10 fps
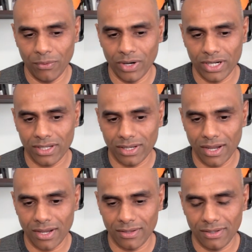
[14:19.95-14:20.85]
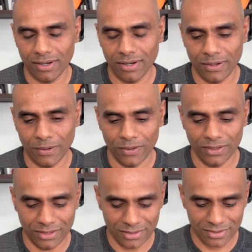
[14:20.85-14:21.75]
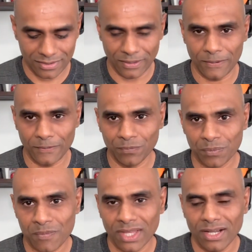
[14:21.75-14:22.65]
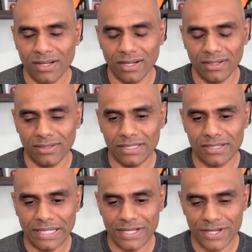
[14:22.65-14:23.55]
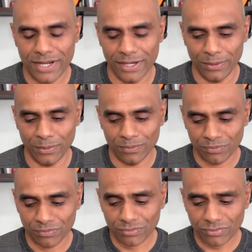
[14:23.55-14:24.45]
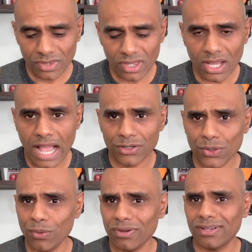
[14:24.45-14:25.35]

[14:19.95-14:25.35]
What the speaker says: working on this initiative. And so